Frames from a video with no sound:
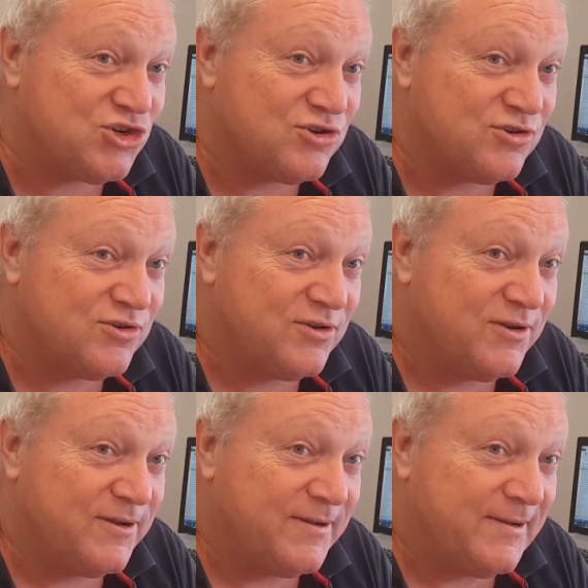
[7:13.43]
he puts us
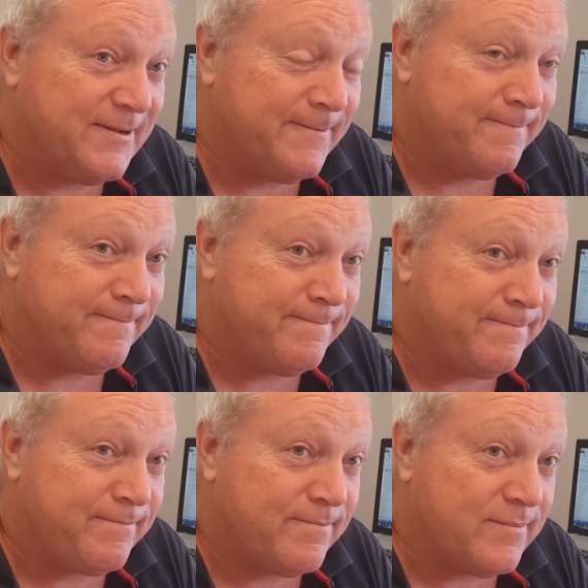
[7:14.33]
back on
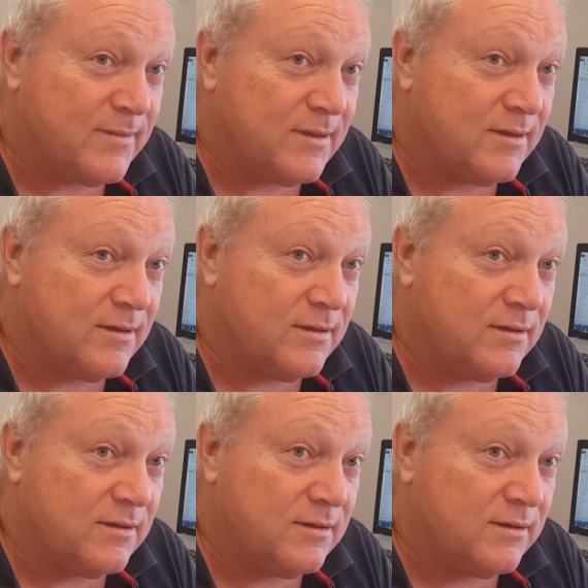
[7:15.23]
track for
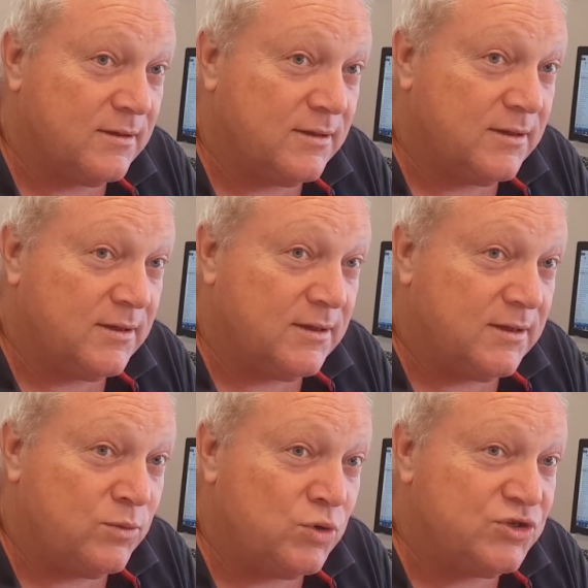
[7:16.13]

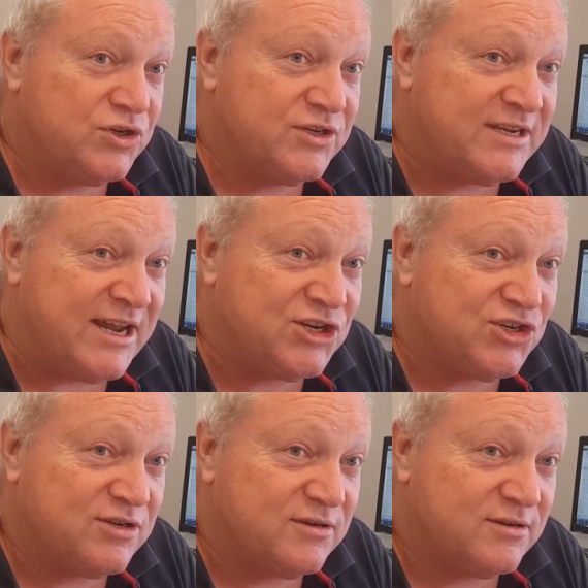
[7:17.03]
winning and Bet
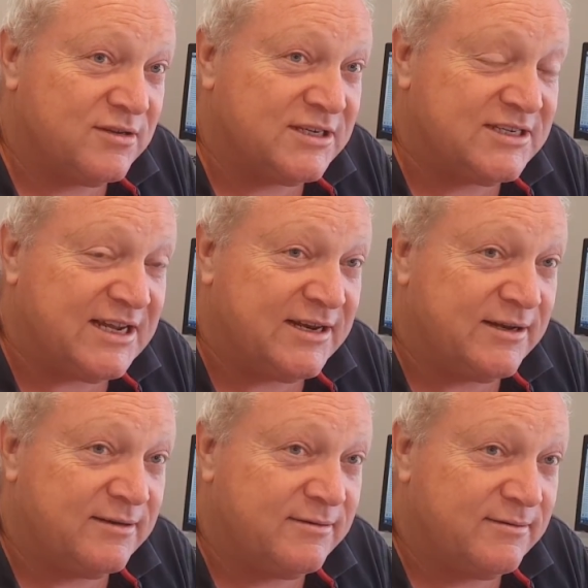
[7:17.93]
of the Week. The
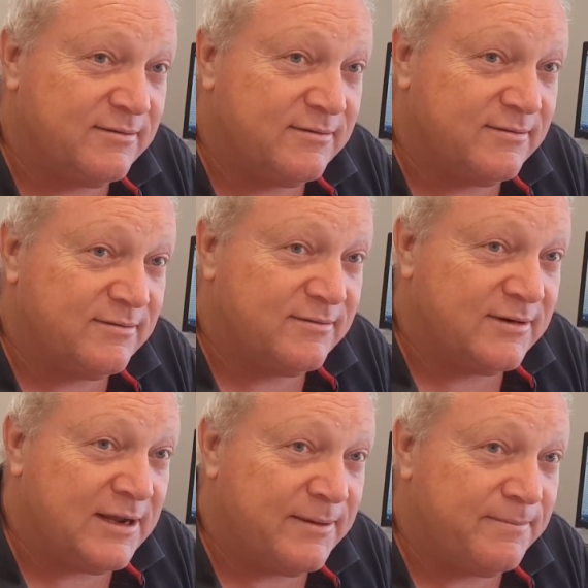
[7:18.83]
son
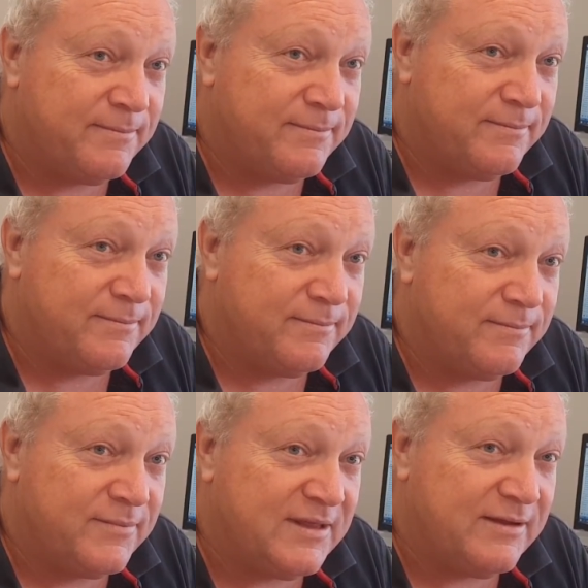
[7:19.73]

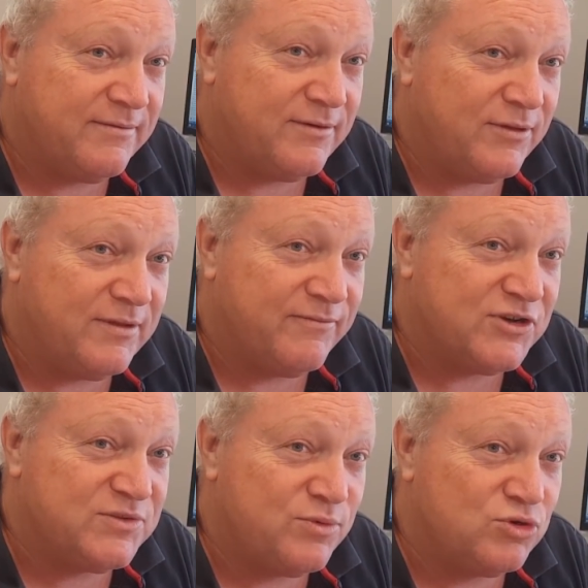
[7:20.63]
and not the
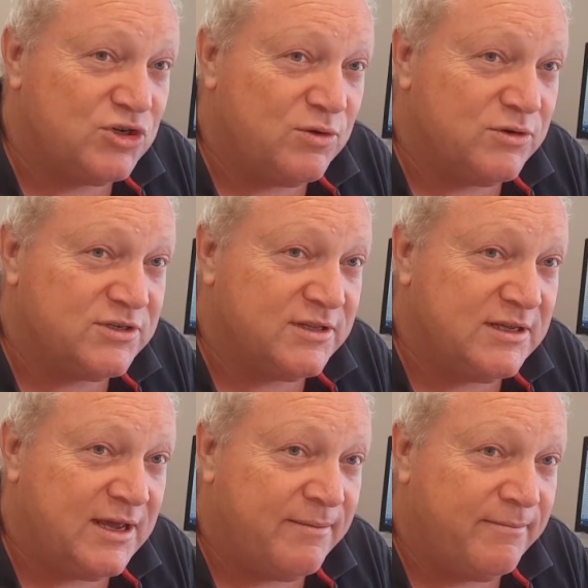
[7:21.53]
Invincibles, you know what's
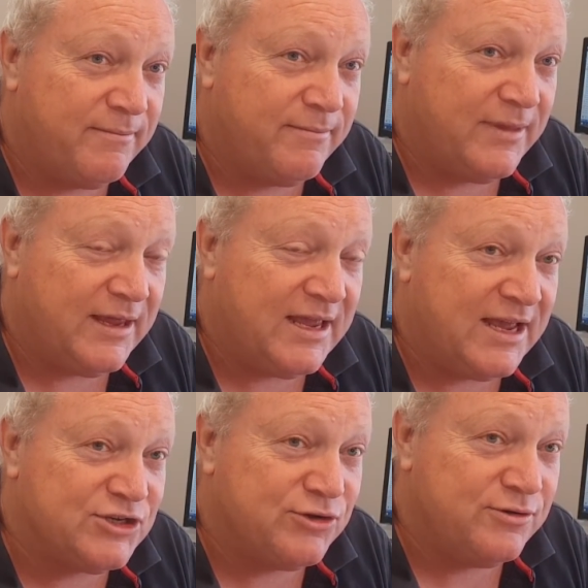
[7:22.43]
the that
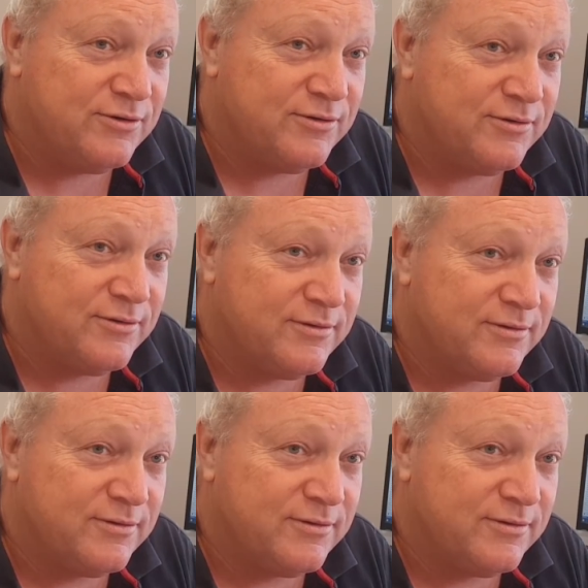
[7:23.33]
cartoon?